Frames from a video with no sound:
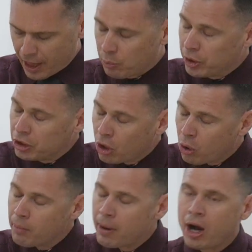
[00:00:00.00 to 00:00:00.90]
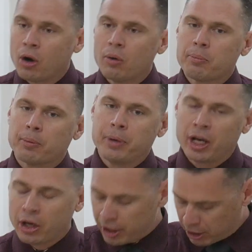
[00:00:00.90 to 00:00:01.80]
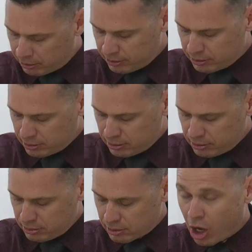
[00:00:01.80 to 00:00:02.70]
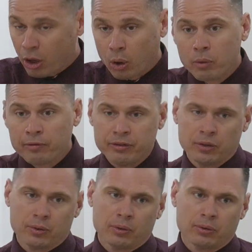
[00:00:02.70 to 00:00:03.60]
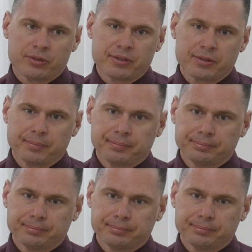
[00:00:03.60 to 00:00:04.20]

And we go about preparing our own funerals.